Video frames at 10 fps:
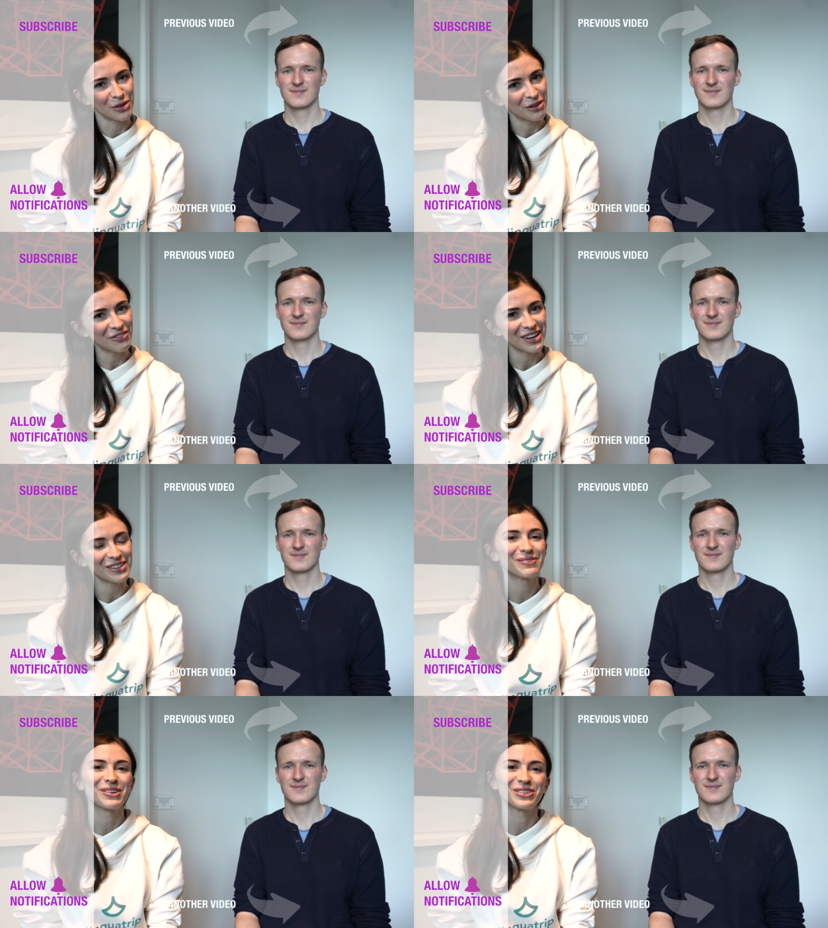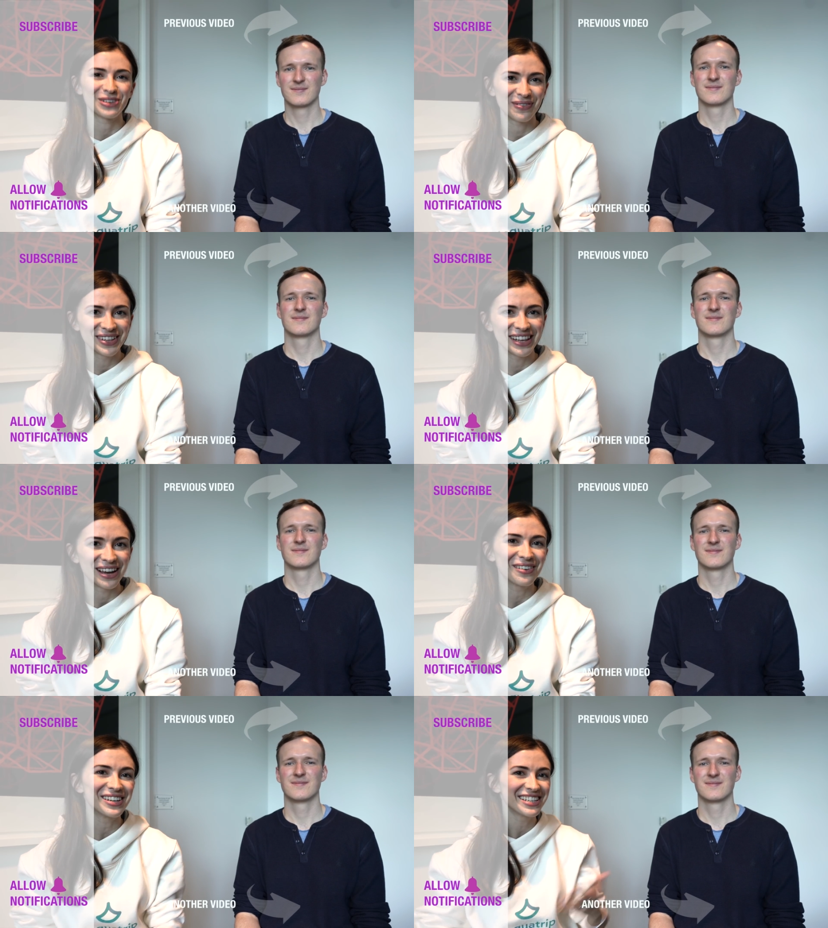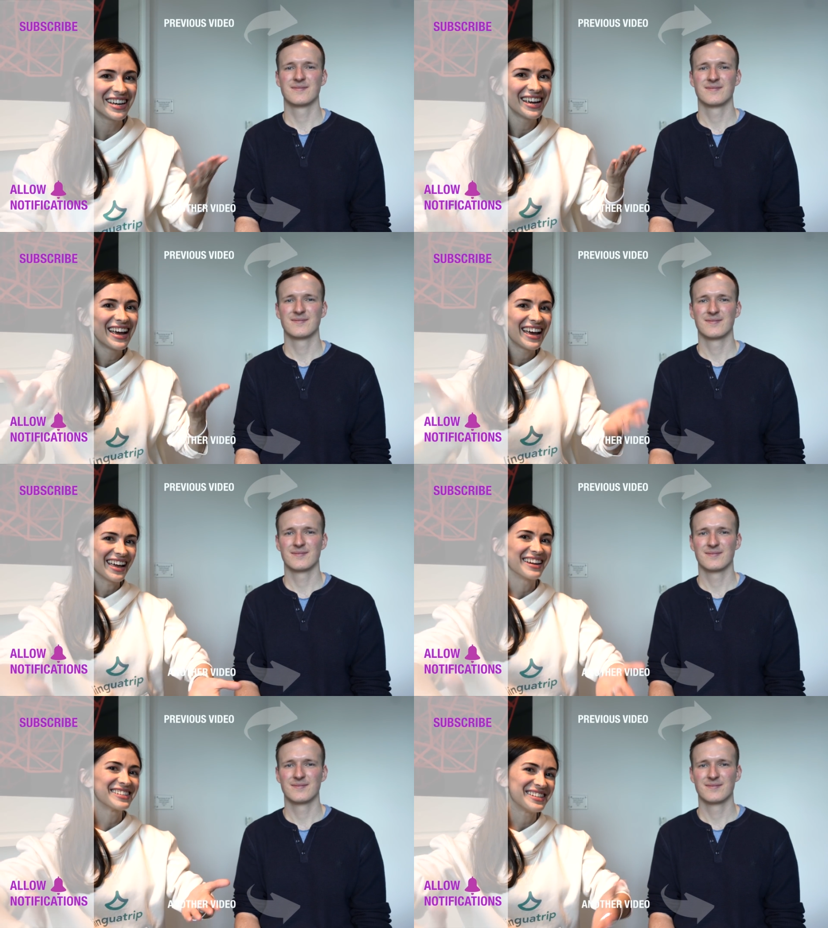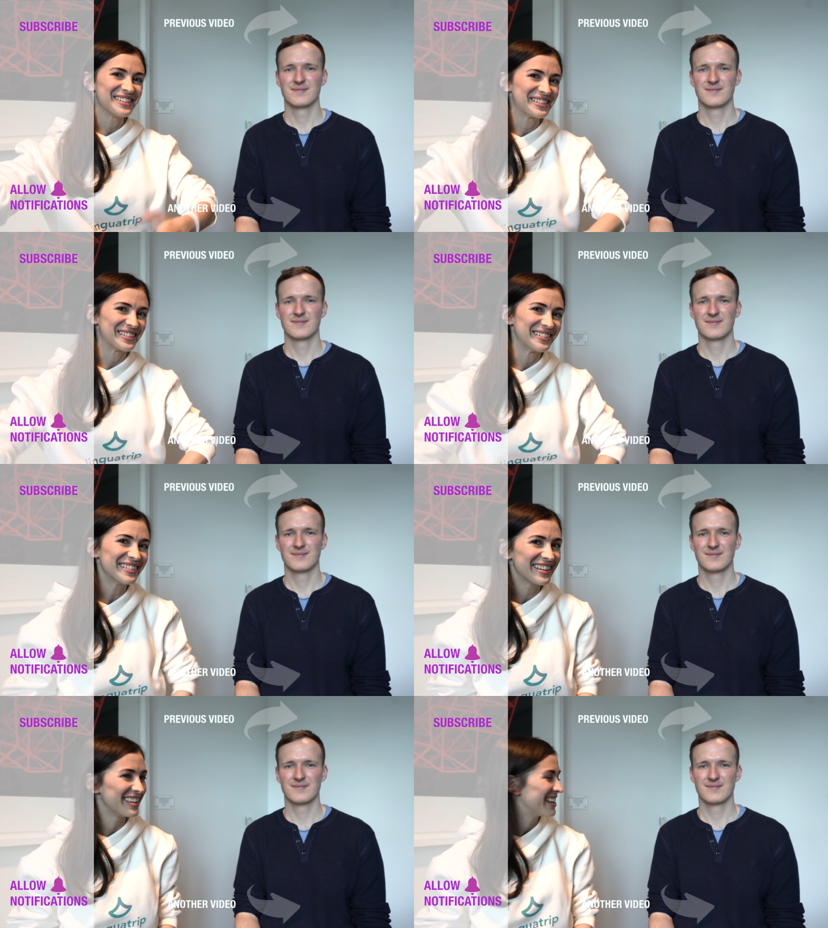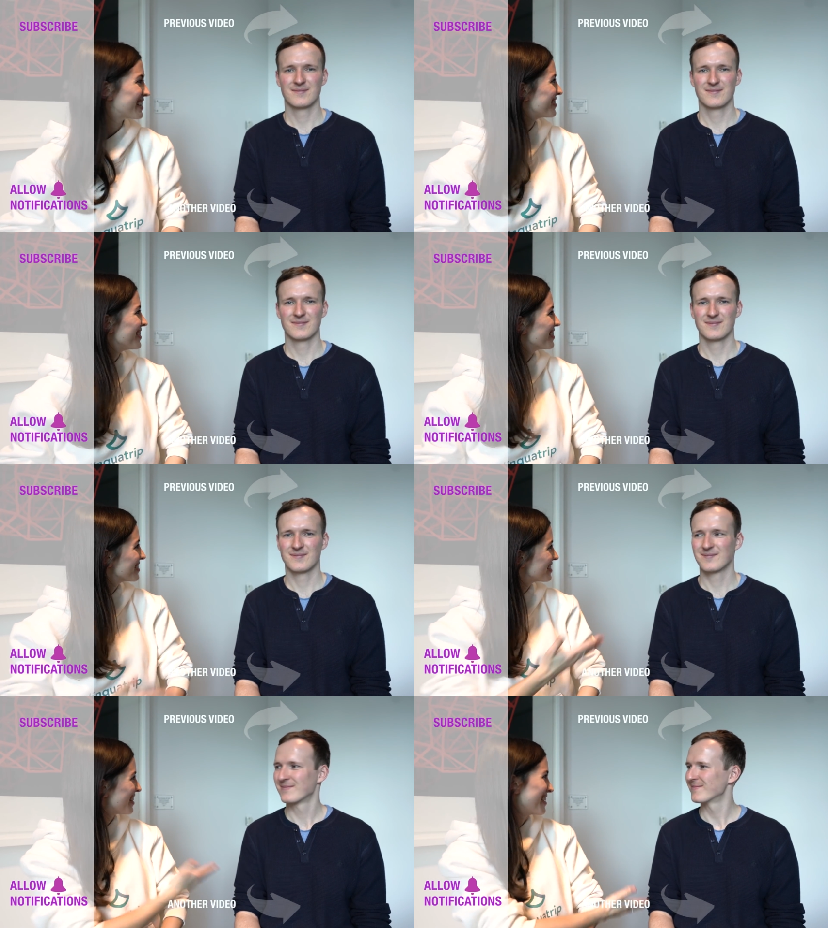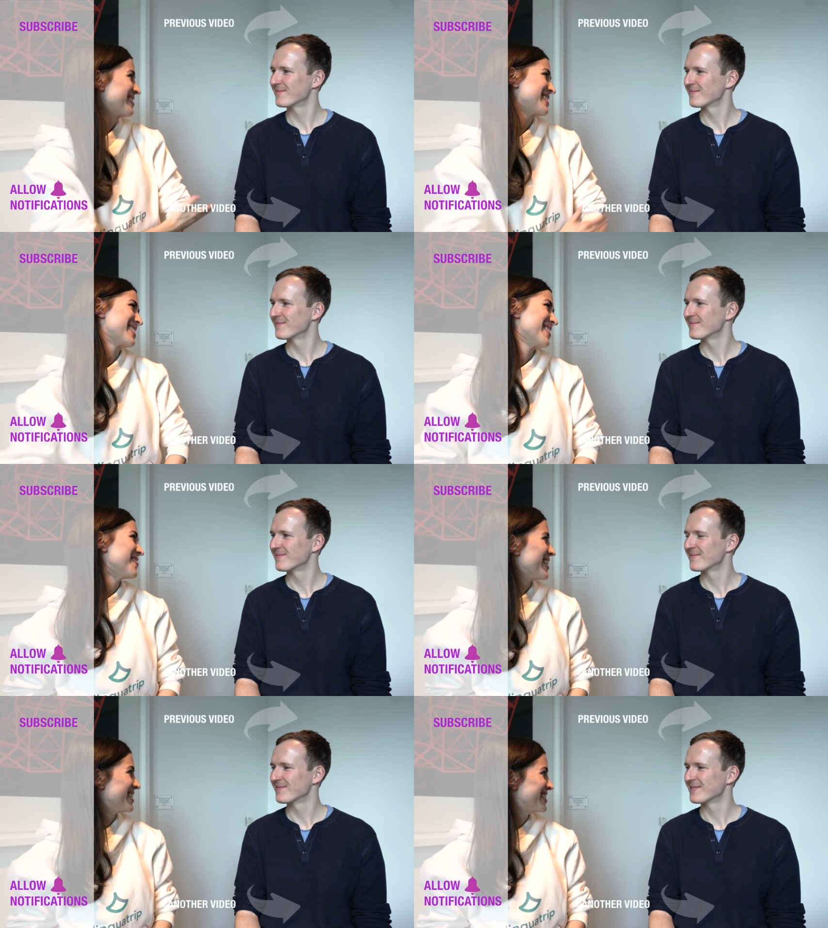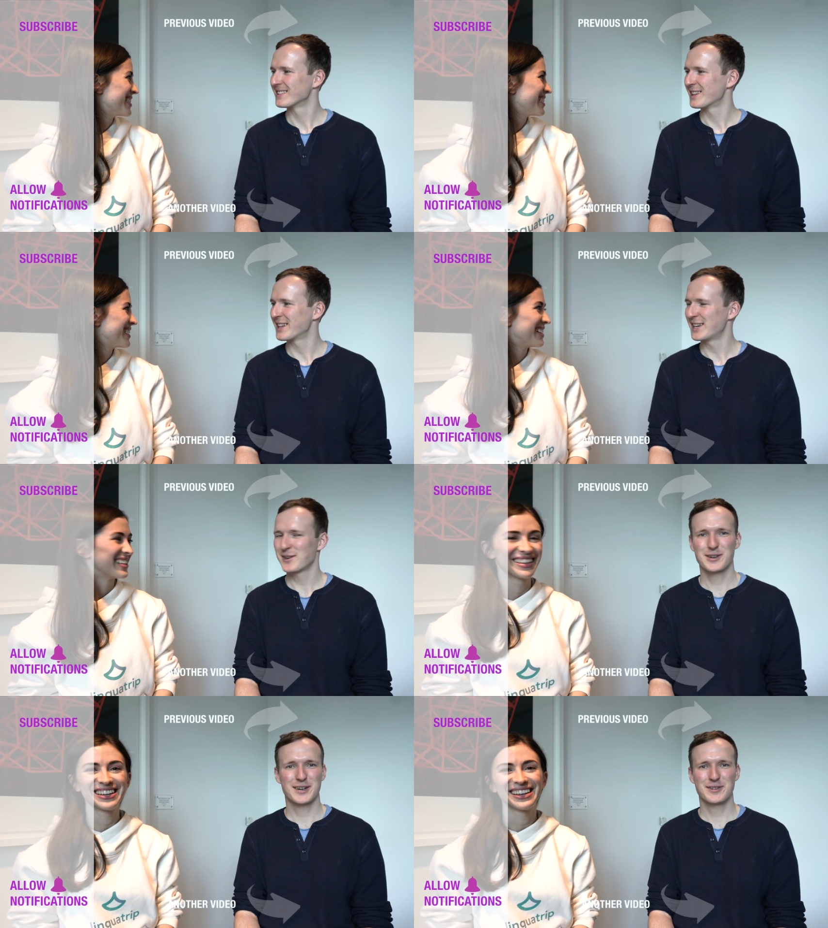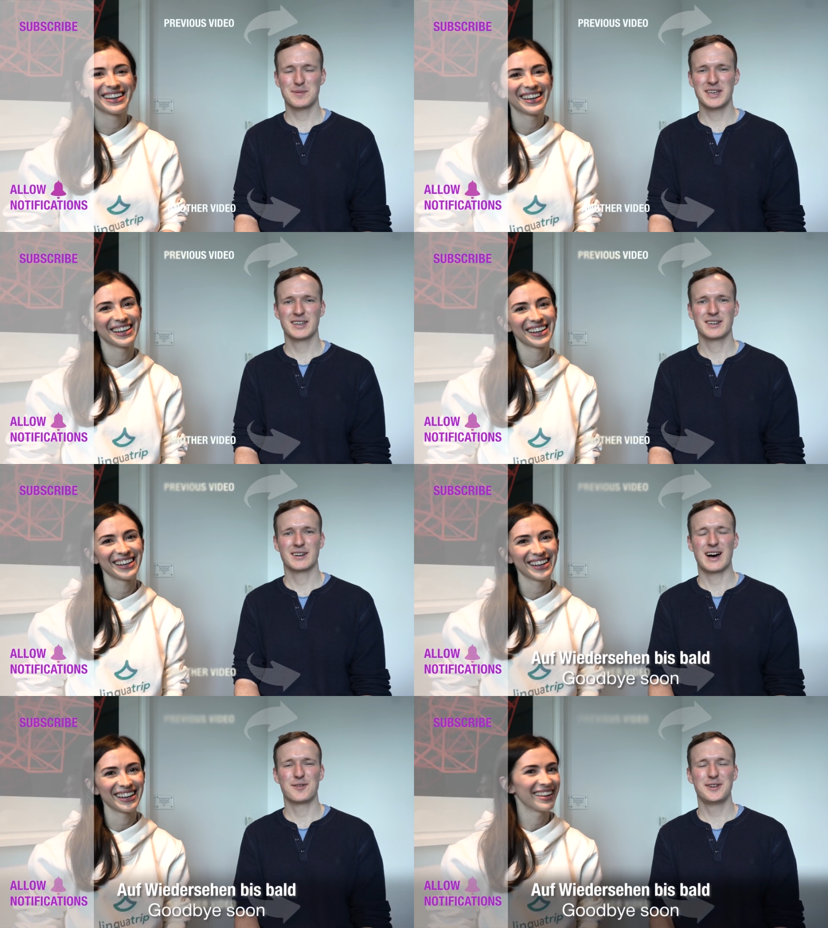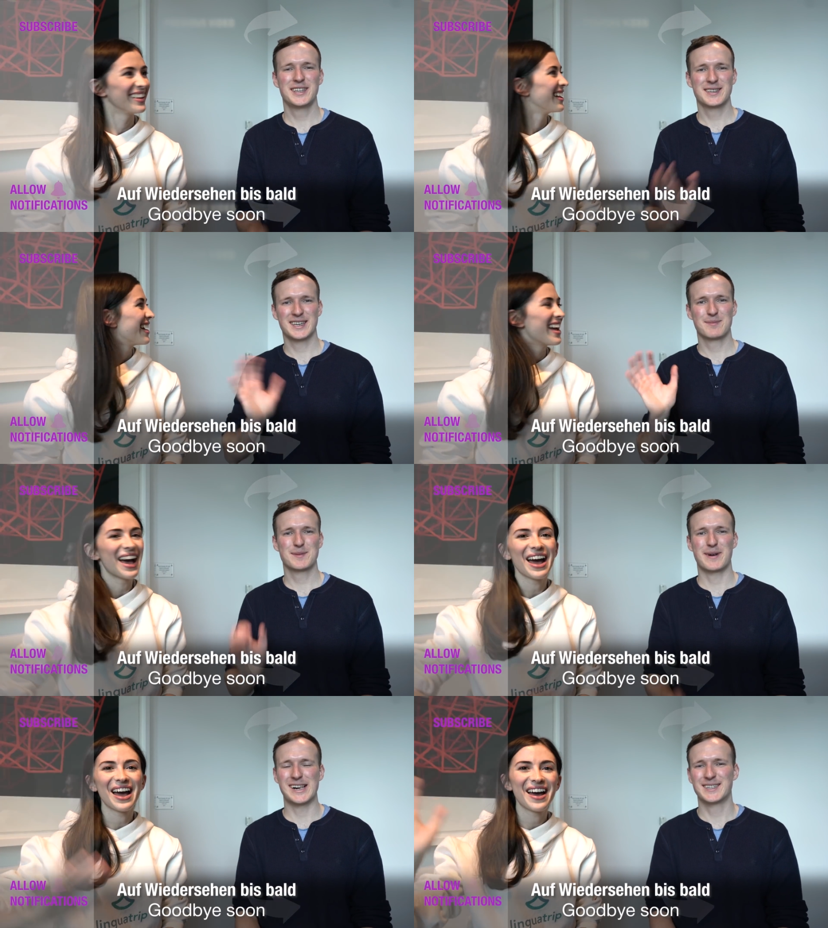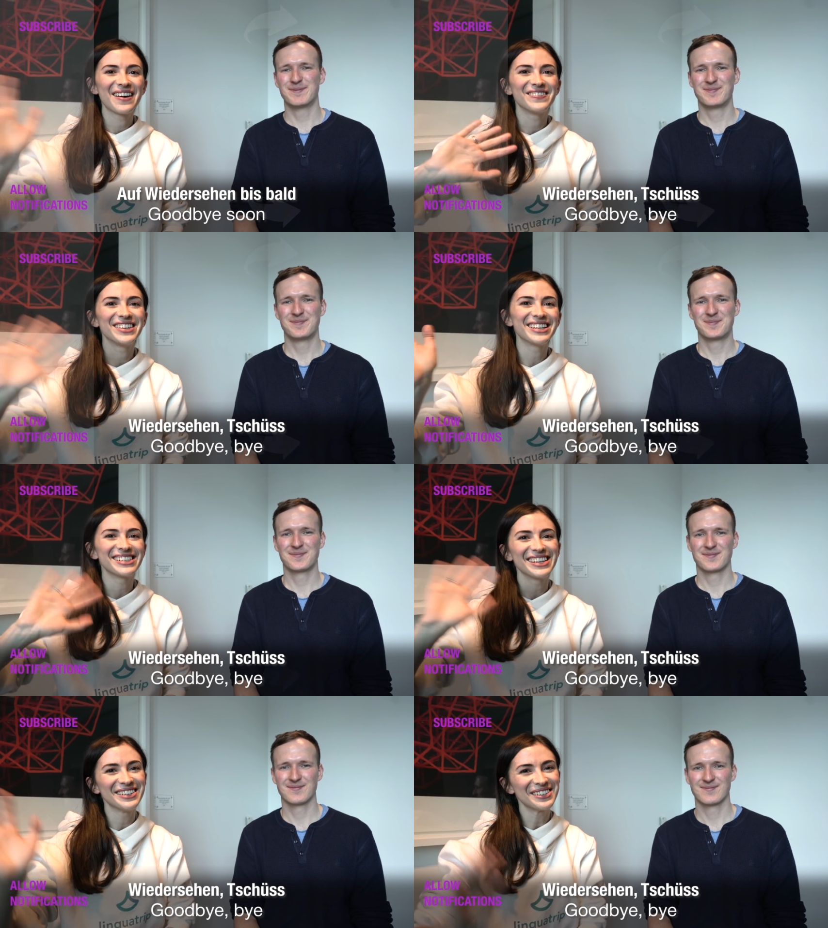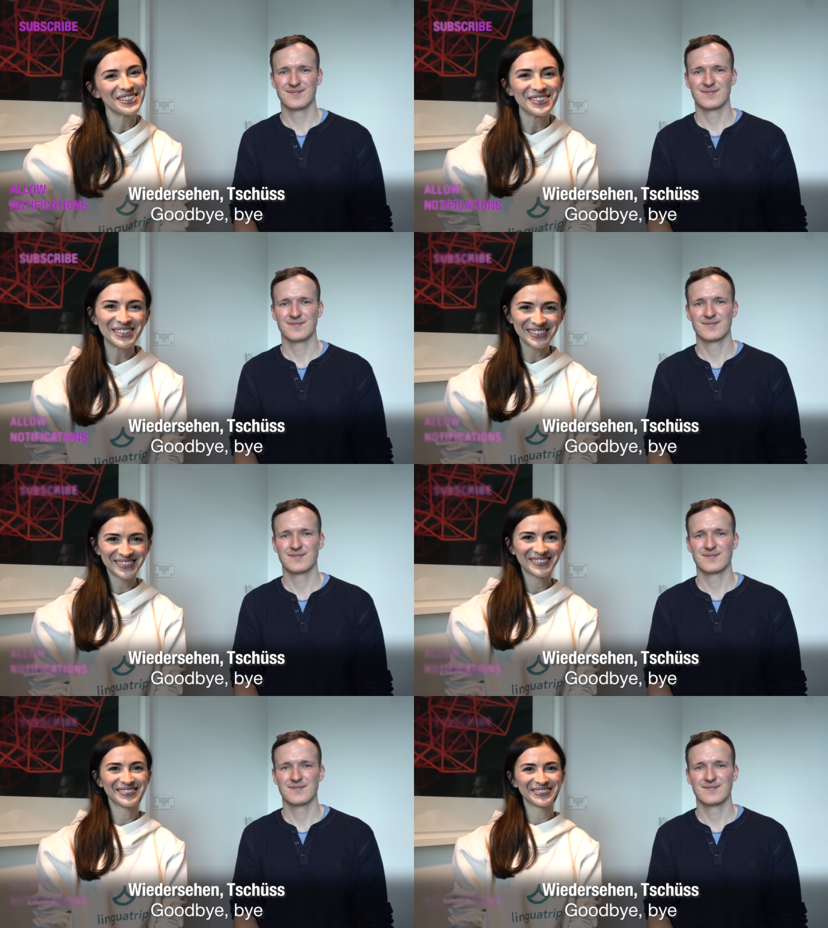Speaker 1: more videos about German language. And I'll see you soon in the next videos. Thank you so much.
Speaker 2: Thank you for having me. Auf Wiedersehen. Bis bald.
Speaker 1: Wiedersehen. Tschüss.